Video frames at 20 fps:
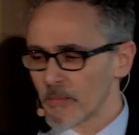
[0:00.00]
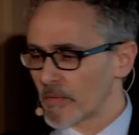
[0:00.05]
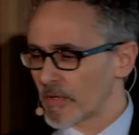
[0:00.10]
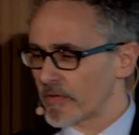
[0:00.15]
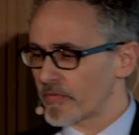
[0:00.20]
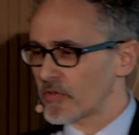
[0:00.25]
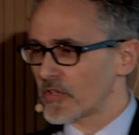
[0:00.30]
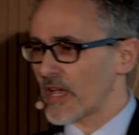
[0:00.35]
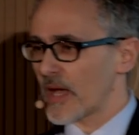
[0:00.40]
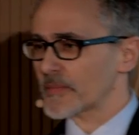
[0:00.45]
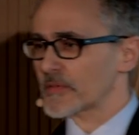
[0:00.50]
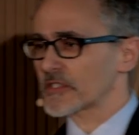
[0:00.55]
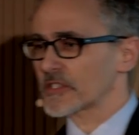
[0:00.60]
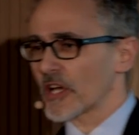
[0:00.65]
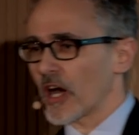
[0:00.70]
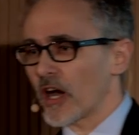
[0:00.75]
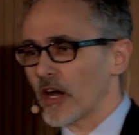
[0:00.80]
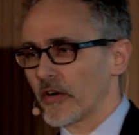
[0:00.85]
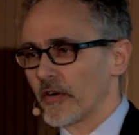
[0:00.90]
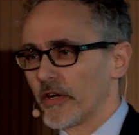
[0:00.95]
But if you kept a
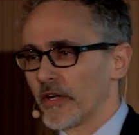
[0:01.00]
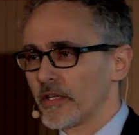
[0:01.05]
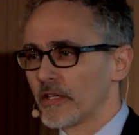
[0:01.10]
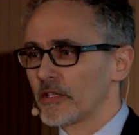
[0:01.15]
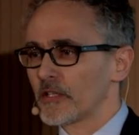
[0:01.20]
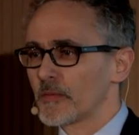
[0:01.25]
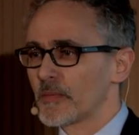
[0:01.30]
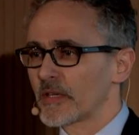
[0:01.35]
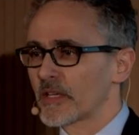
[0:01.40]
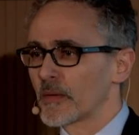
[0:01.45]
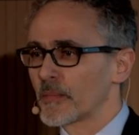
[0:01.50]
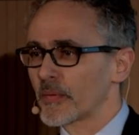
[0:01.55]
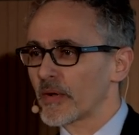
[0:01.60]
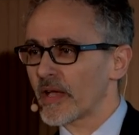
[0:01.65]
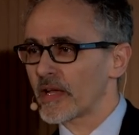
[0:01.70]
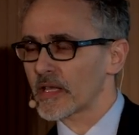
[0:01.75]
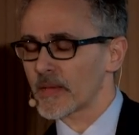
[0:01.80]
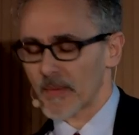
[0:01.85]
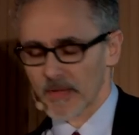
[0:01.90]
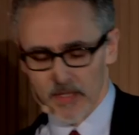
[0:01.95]
diary, you'd be
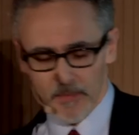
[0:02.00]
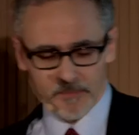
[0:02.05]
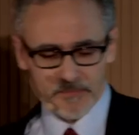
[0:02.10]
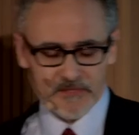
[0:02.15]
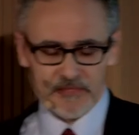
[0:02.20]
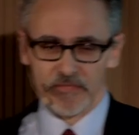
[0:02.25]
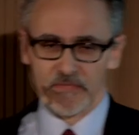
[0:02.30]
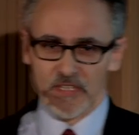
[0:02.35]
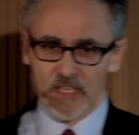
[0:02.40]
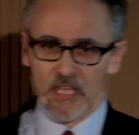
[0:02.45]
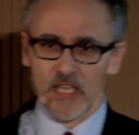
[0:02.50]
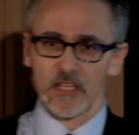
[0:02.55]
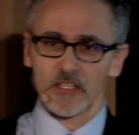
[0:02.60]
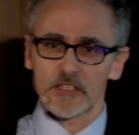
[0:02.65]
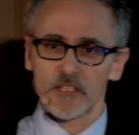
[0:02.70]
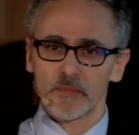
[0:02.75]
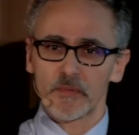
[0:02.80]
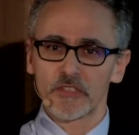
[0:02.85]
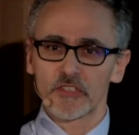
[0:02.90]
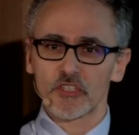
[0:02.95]
complaining about the
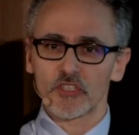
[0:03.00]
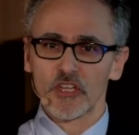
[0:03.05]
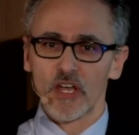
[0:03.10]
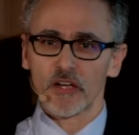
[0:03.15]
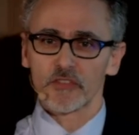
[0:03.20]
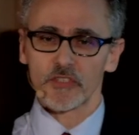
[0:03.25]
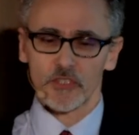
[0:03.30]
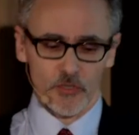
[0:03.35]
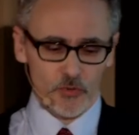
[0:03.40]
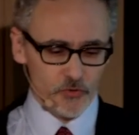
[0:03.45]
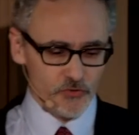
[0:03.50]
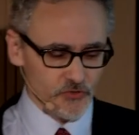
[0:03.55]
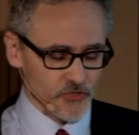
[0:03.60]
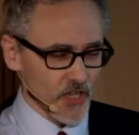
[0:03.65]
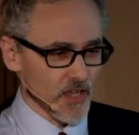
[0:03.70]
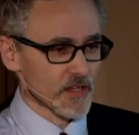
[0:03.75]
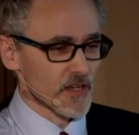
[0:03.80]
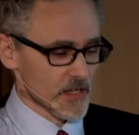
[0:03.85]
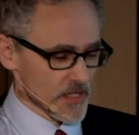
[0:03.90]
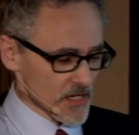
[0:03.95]
kids have been shouting all the
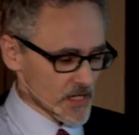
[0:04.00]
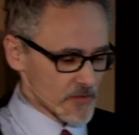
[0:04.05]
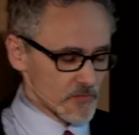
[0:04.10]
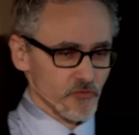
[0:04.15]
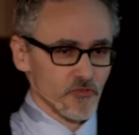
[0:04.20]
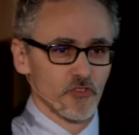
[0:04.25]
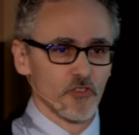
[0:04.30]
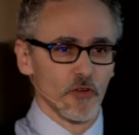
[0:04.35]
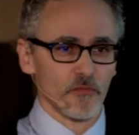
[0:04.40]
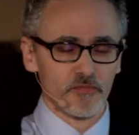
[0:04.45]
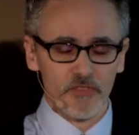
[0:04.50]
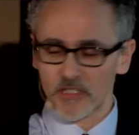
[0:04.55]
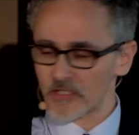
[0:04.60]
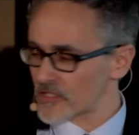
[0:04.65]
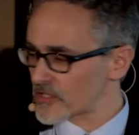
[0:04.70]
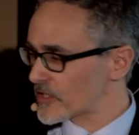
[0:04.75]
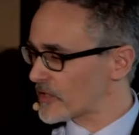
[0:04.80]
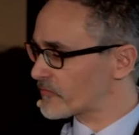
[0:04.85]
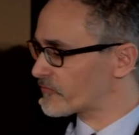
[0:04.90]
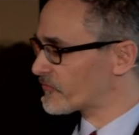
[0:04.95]
data and it stopped,
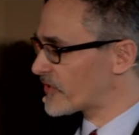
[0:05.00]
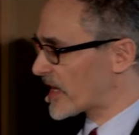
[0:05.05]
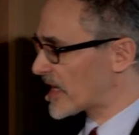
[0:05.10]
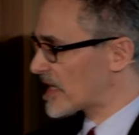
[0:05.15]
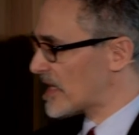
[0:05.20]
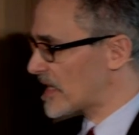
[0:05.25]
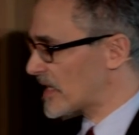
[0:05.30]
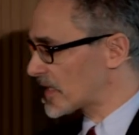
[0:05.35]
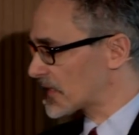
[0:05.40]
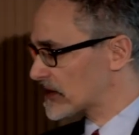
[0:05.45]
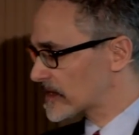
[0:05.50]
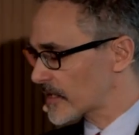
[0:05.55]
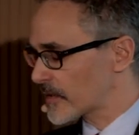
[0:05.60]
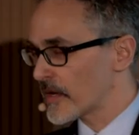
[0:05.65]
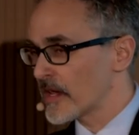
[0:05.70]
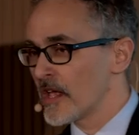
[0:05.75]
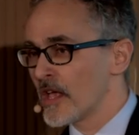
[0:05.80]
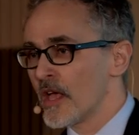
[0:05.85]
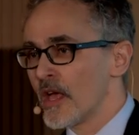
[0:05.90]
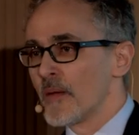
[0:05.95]
didn't stop raining and so
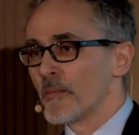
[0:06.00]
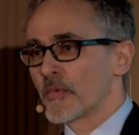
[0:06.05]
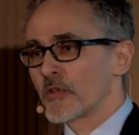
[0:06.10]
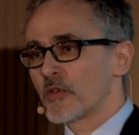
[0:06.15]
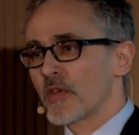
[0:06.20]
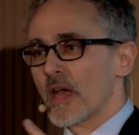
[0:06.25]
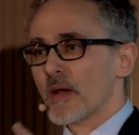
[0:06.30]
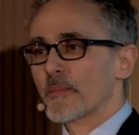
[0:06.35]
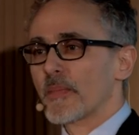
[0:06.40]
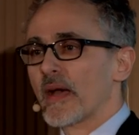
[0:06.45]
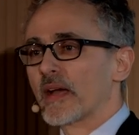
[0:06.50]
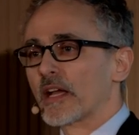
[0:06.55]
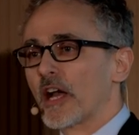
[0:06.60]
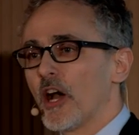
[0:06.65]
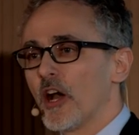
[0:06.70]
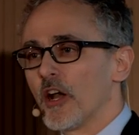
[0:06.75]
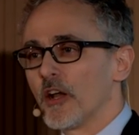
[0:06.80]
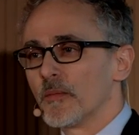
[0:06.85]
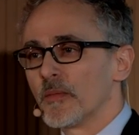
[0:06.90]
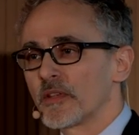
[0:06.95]
on. But you get back
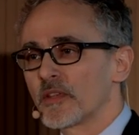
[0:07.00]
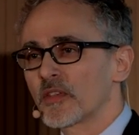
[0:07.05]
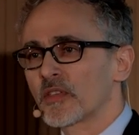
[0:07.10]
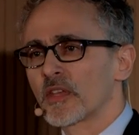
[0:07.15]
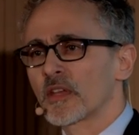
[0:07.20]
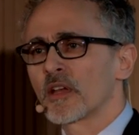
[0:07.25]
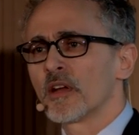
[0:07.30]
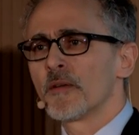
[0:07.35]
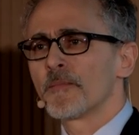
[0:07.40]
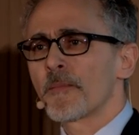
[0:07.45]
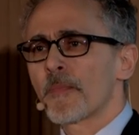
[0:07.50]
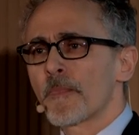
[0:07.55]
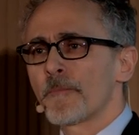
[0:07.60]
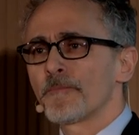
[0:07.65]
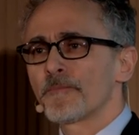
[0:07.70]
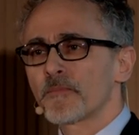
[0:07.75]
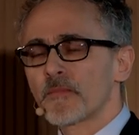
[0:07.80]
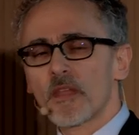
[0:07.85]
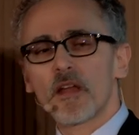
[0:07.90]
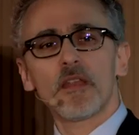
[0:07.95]
home and you think,
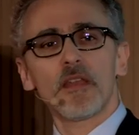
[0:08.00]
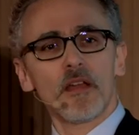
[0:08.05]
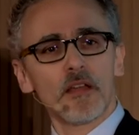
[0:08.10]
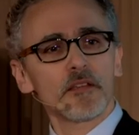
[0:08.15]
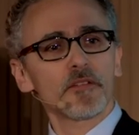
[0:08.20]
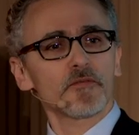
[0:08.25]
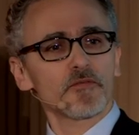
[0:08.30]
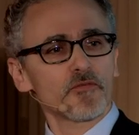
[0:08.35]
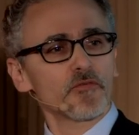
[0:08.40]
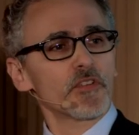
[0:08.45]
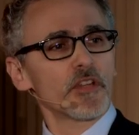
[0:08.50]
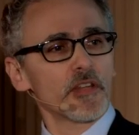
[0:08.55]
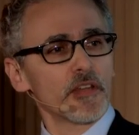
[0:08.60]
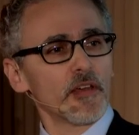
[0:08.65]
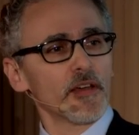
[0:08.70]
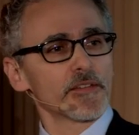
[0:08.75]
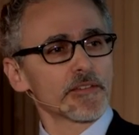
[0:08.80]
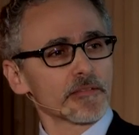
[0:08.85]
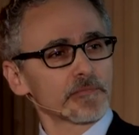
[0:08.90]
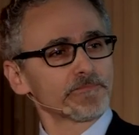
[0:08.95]
yeah, no, it was really
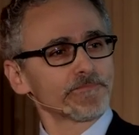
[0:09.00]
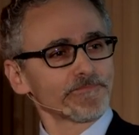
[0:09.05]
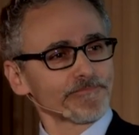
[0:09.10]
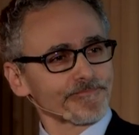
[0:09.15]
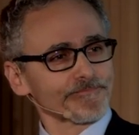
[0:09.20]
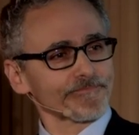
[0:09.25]
nice.